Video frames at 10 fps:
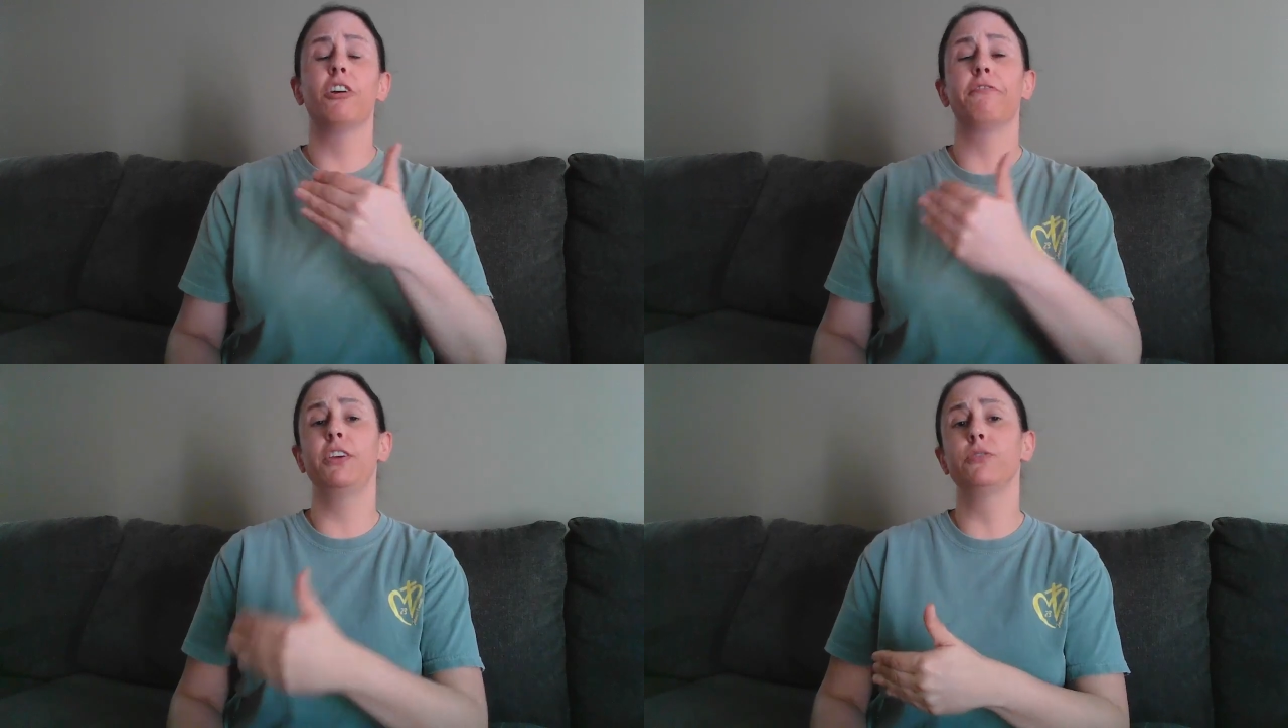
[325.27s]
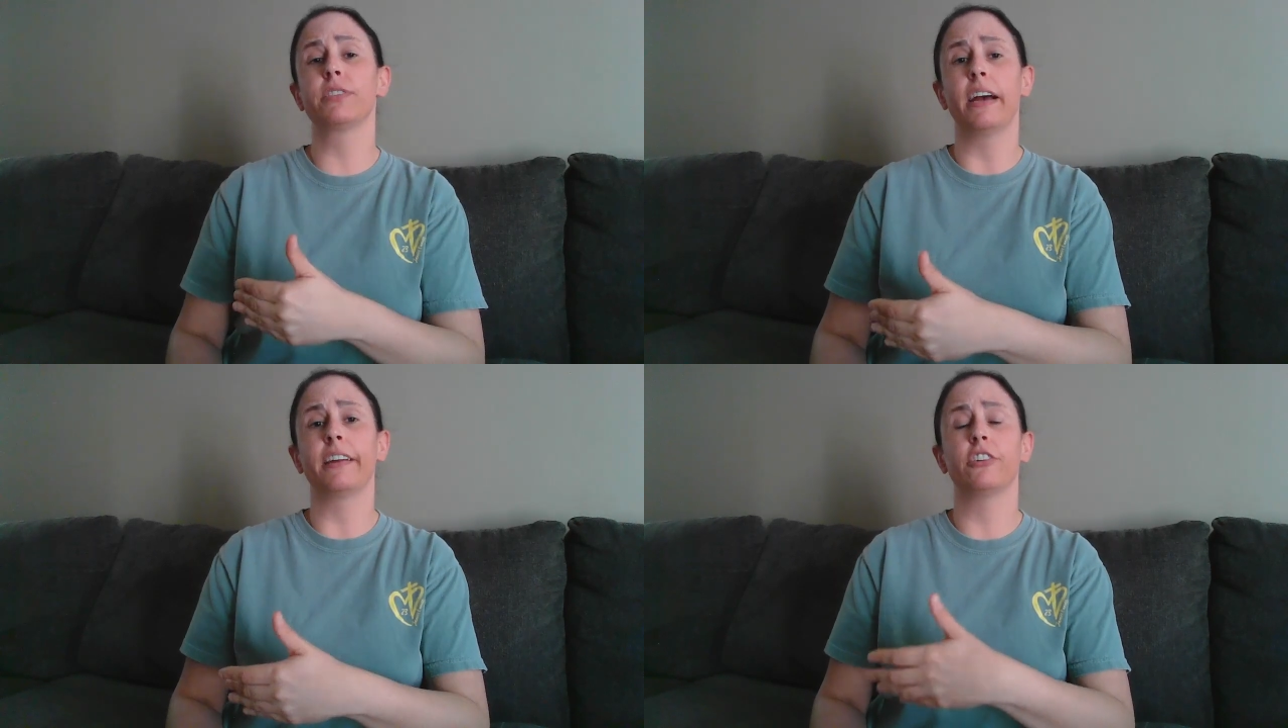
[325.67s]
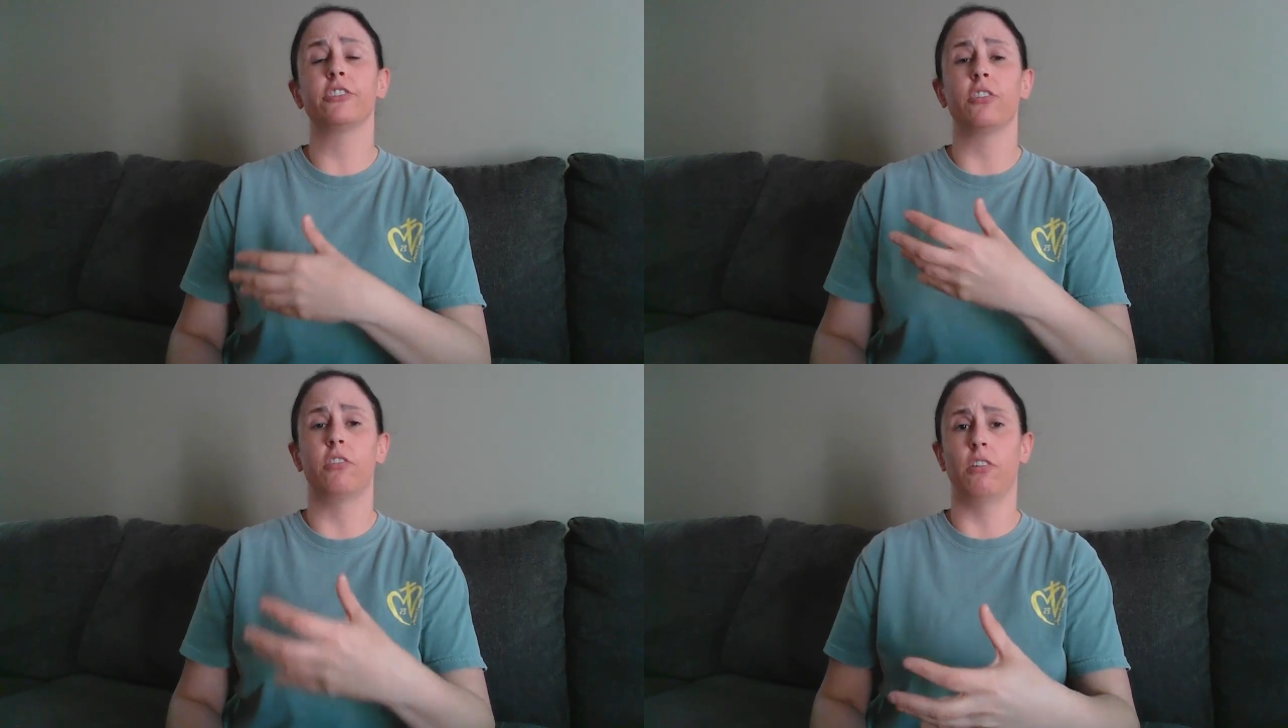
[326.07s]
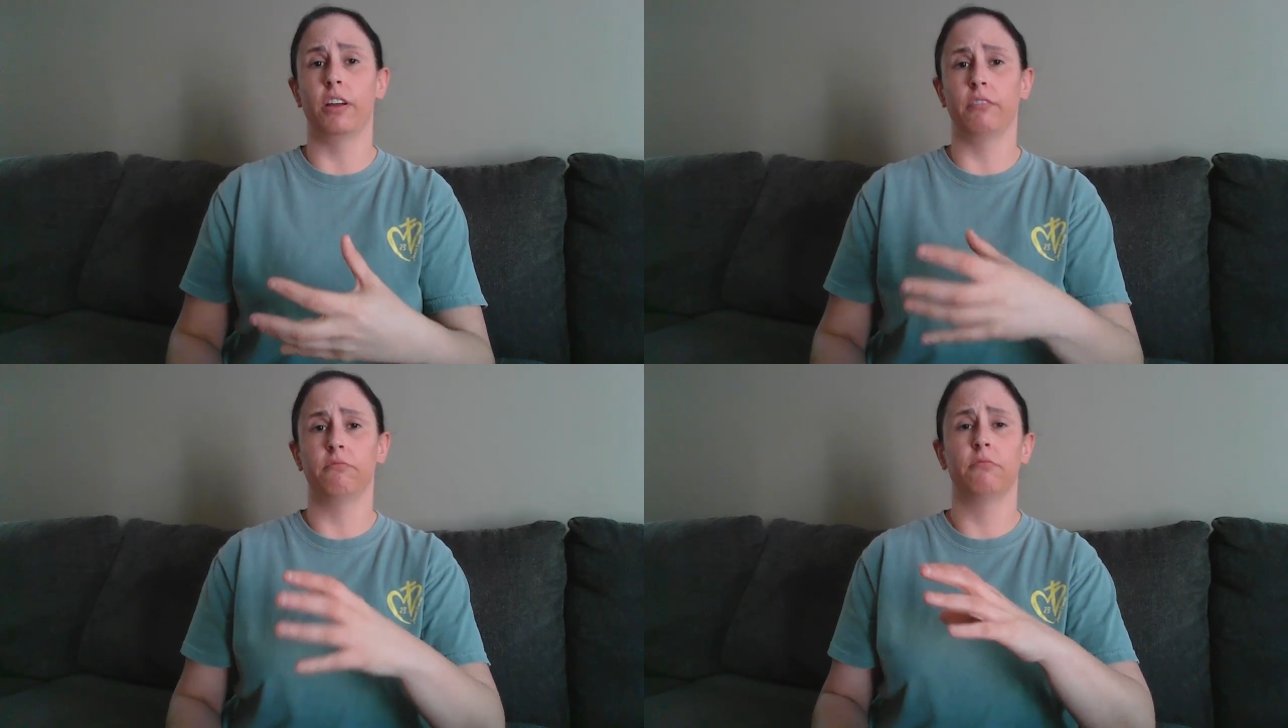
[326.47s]
are a few signers
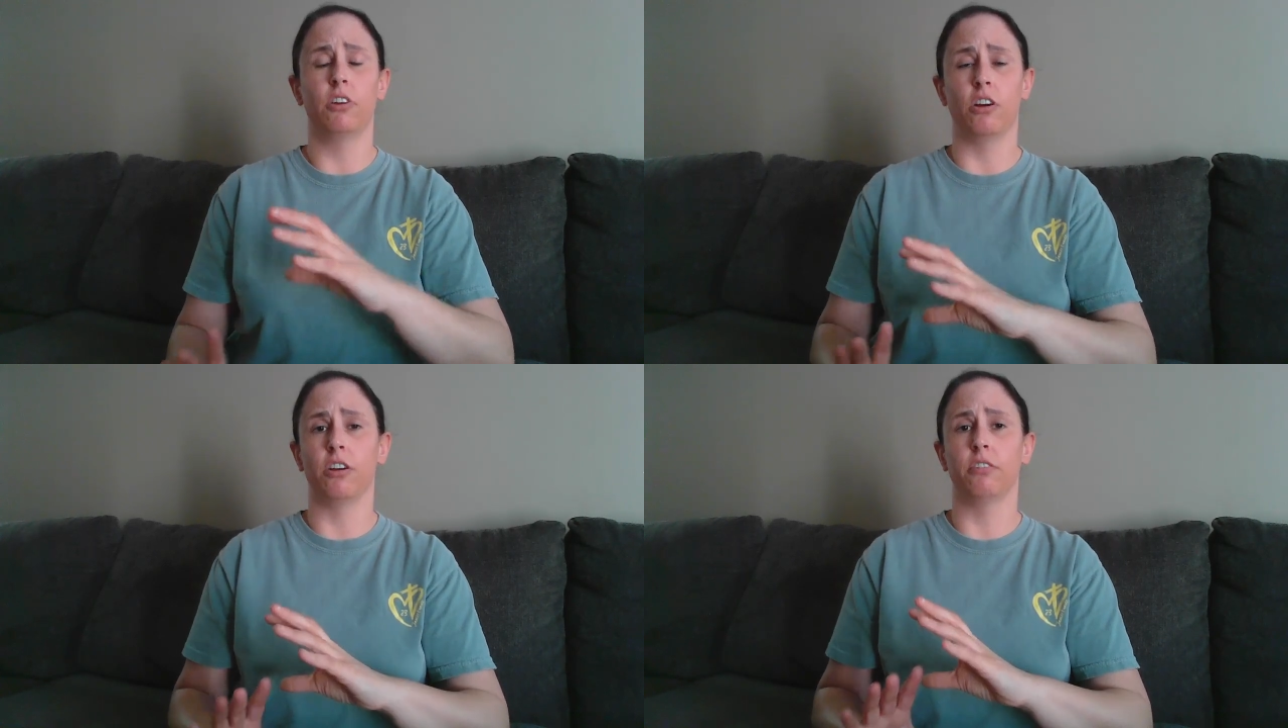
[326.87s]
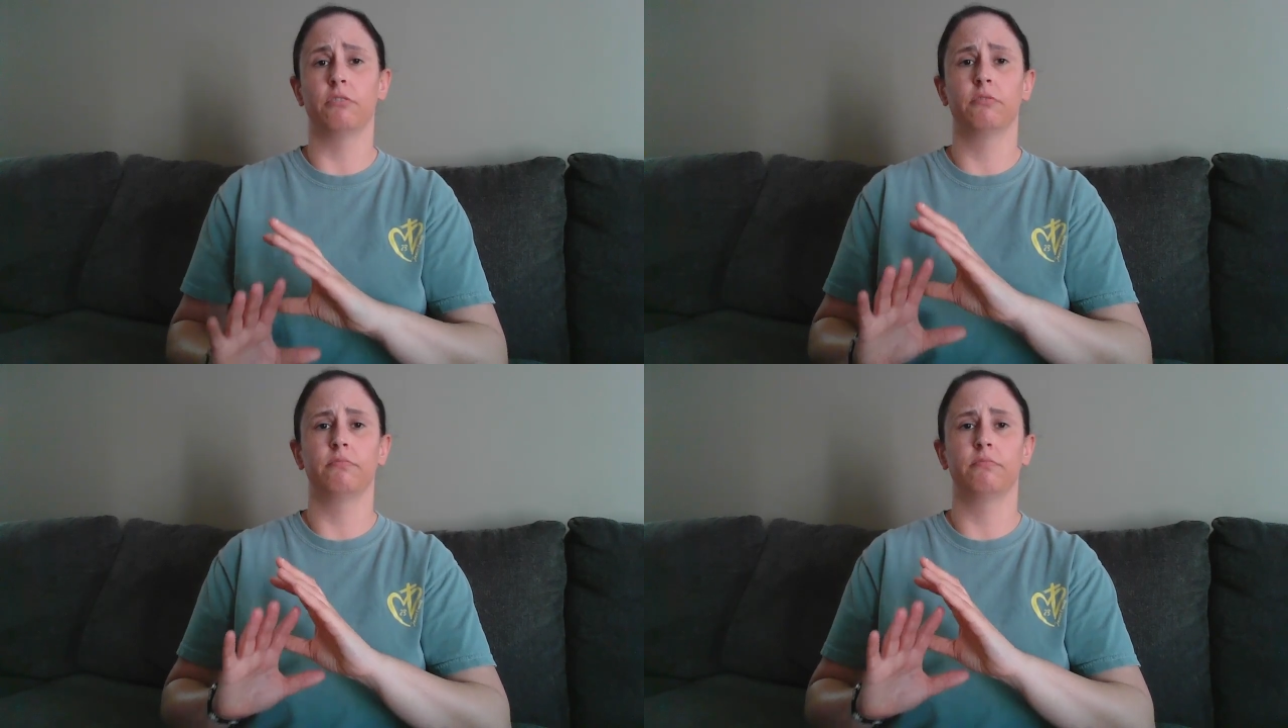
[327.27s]
on our